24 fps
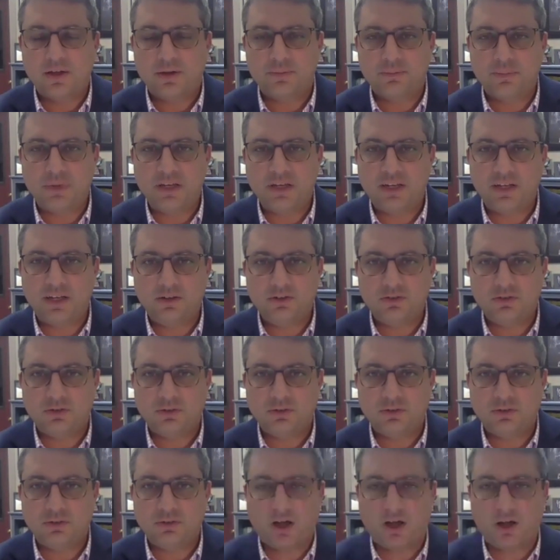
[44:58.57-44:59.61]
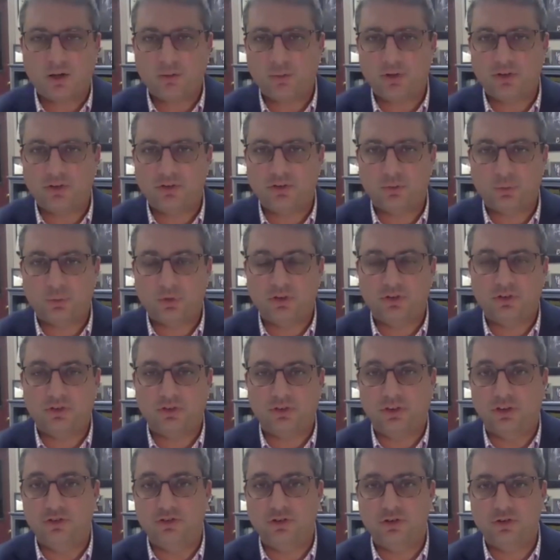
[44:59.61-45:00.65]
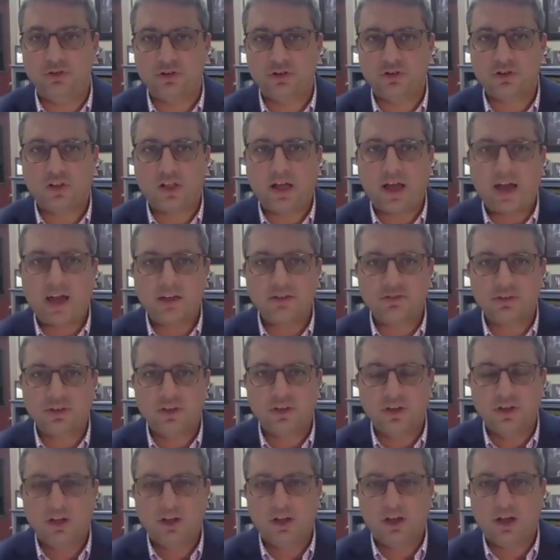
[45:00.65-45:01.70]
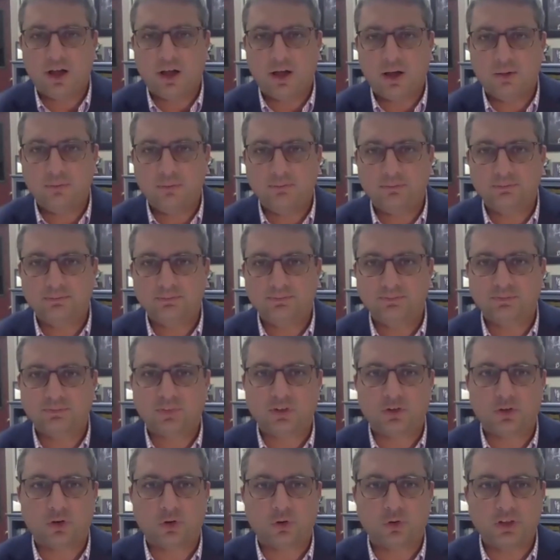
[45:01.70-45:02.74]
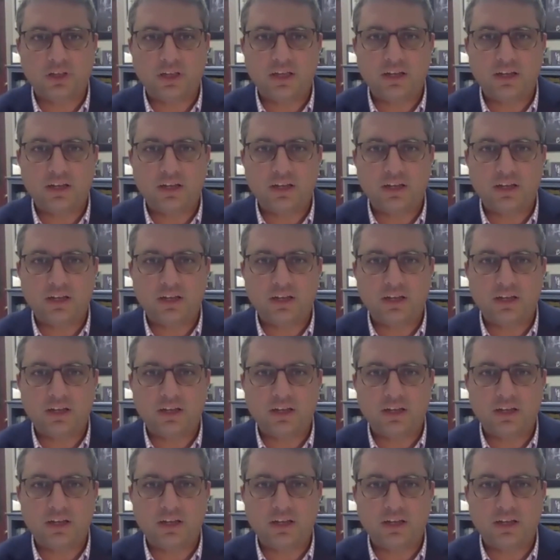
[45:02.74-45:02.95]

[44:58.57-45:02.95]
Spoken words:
meetings with the junior class early